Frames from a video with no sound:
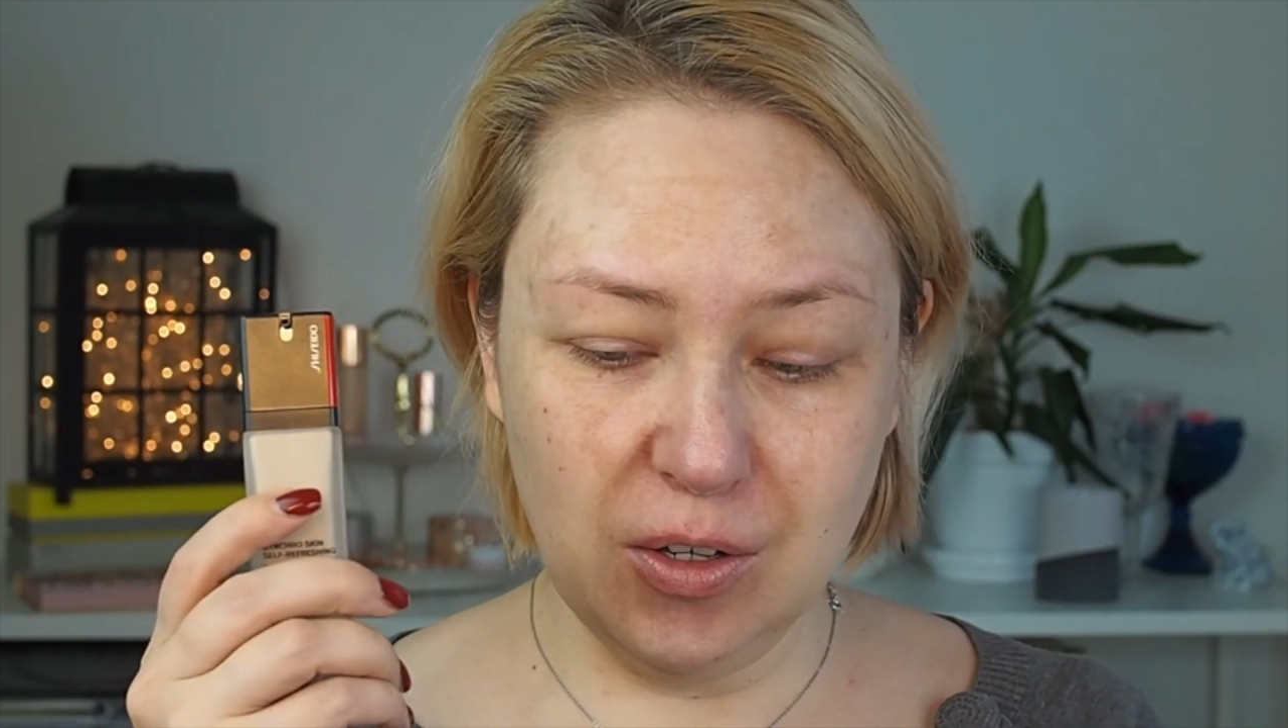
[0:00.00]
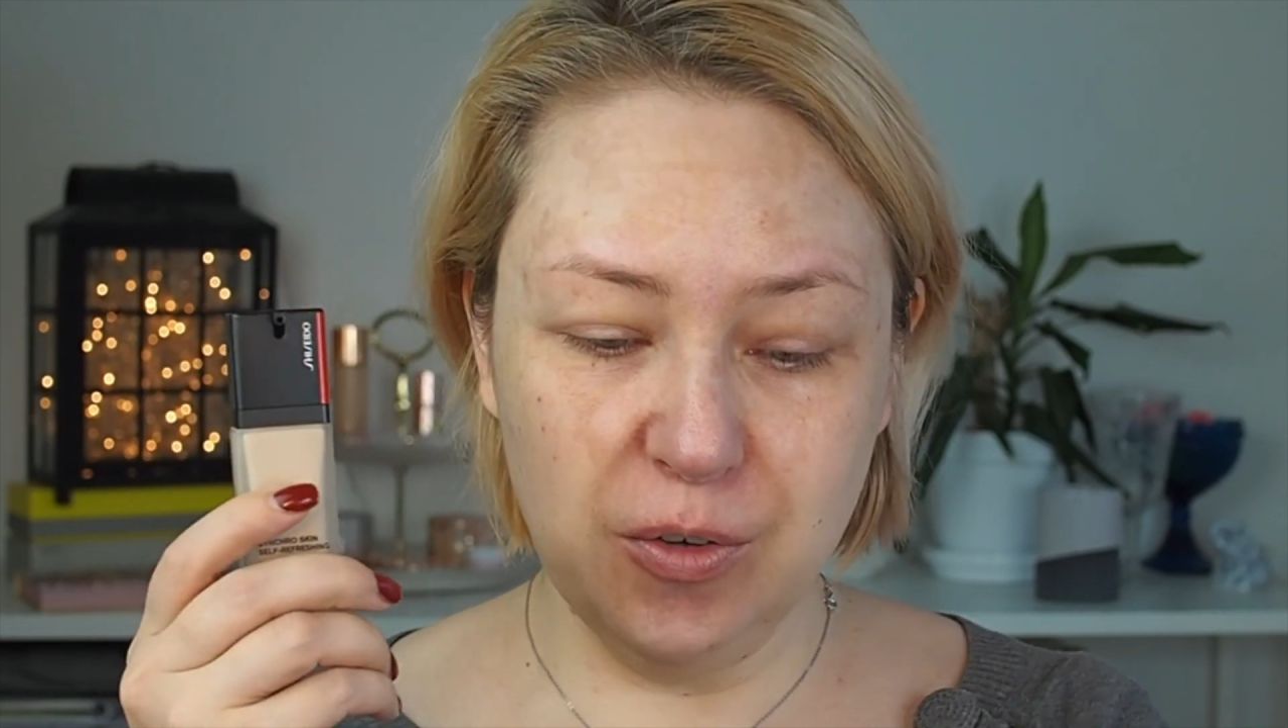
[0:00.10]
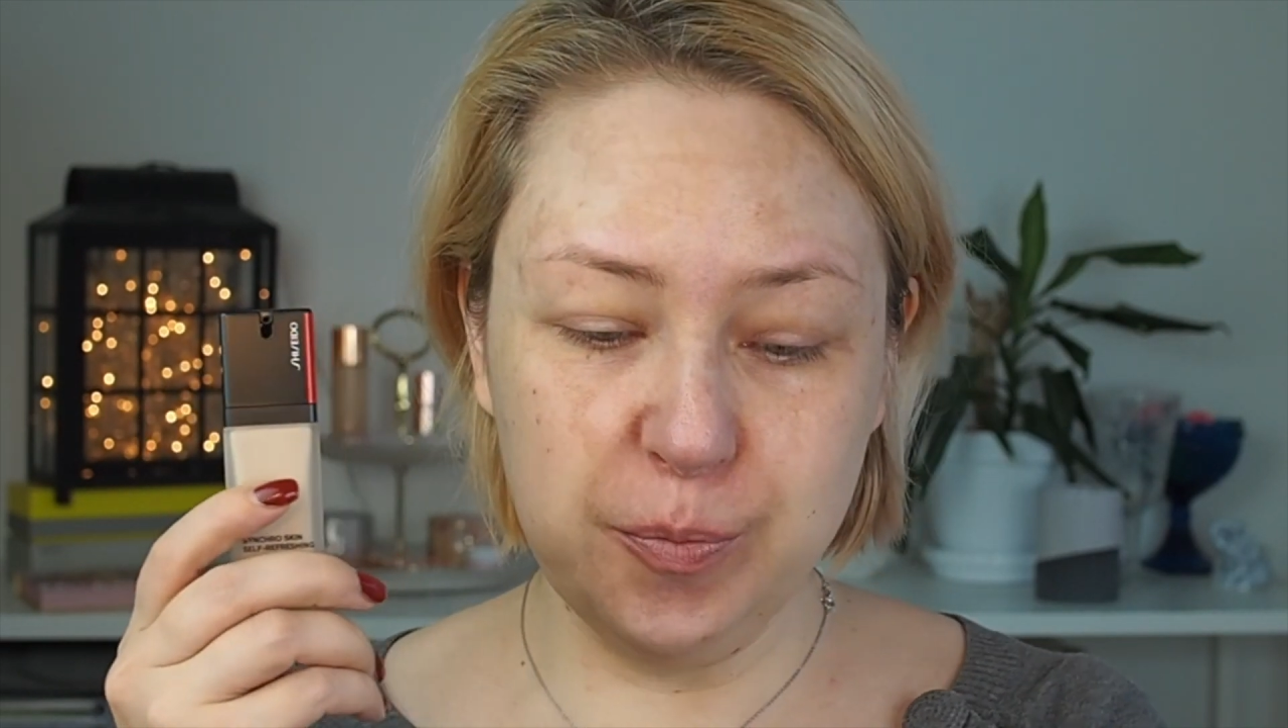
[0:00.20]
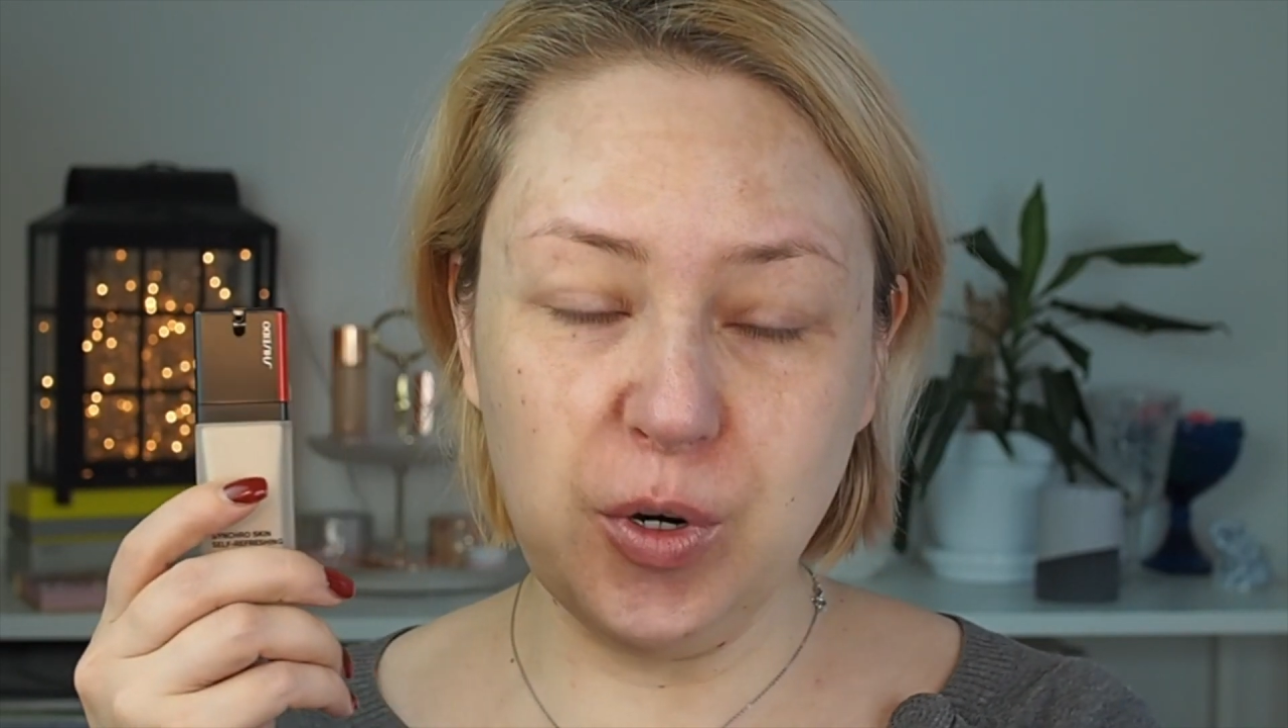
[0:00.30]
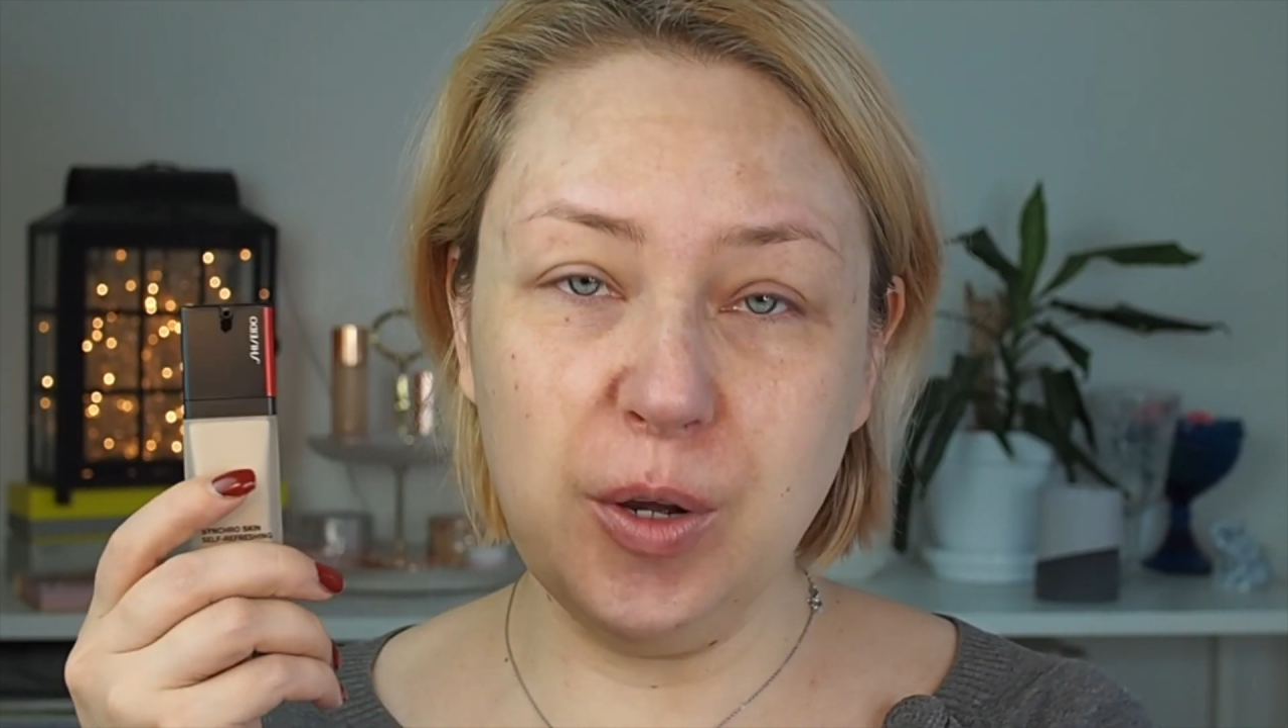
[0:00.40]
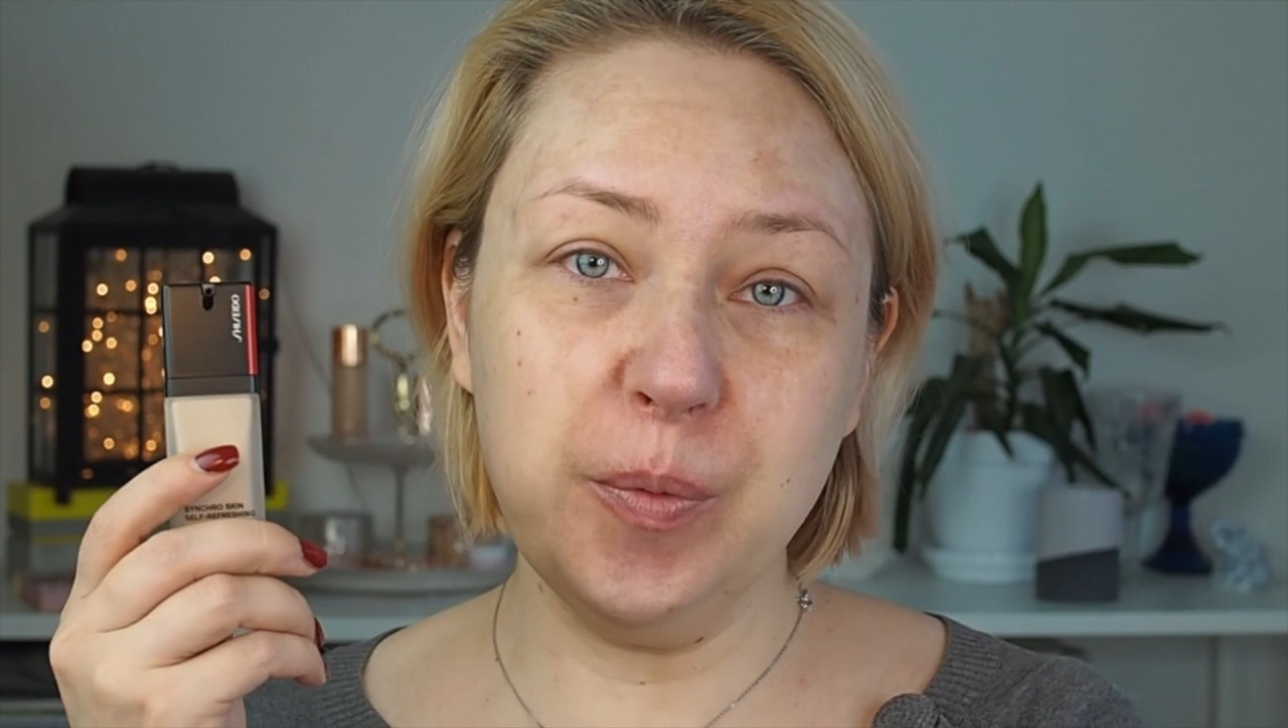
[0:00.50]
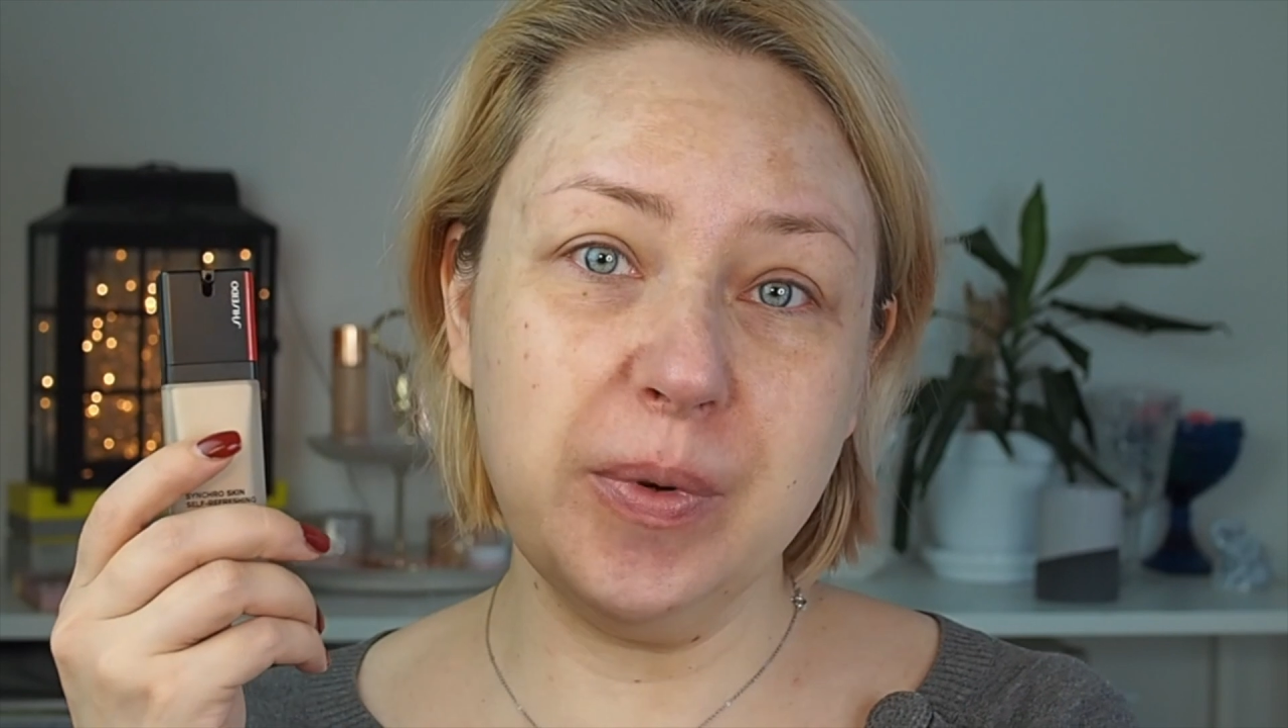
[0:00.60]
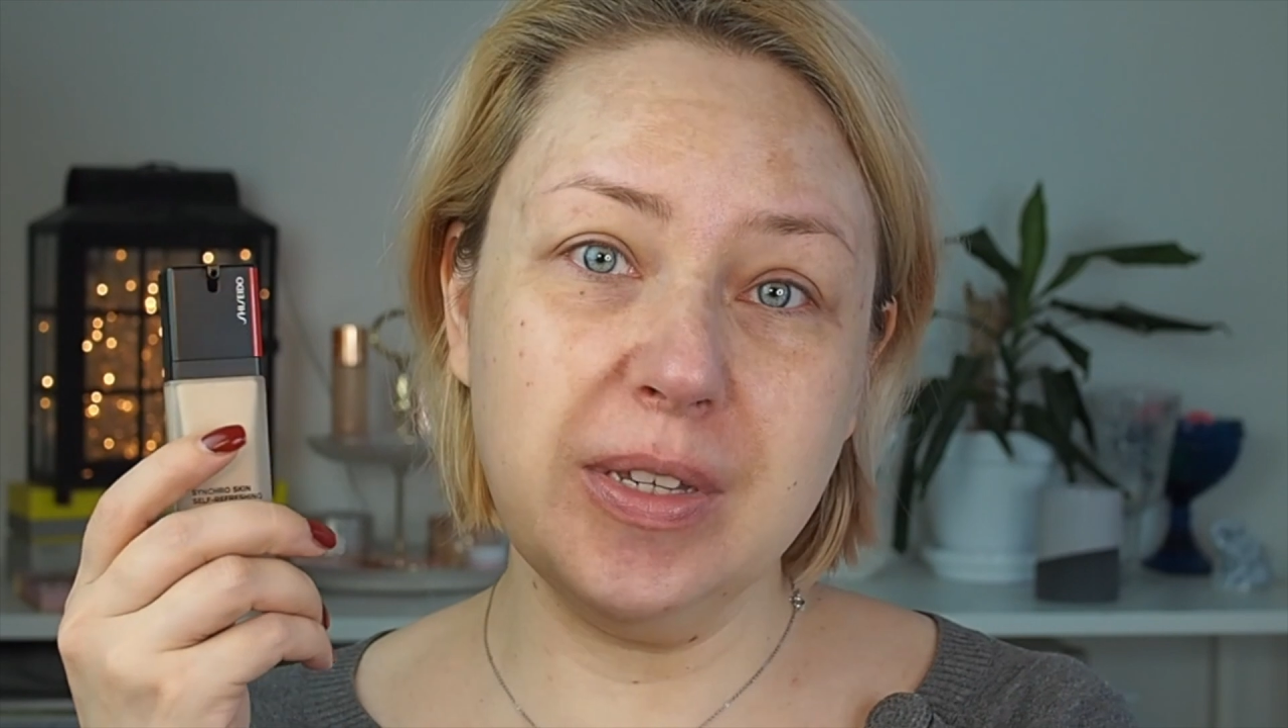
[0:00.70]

You've probably